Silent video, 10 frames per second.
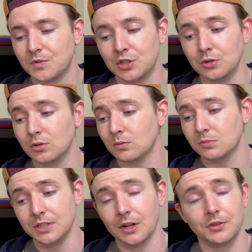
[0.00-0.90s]
to
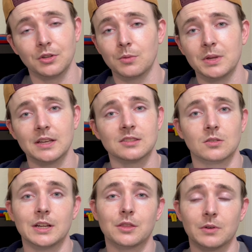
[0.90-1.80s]
the
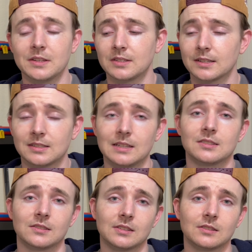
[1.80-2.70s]
PS3 and 360,
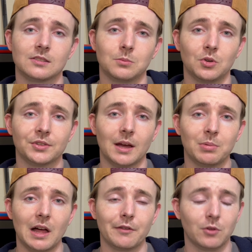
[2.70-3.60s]
since this is a
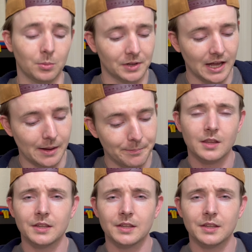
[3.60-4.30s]
multi-platform game.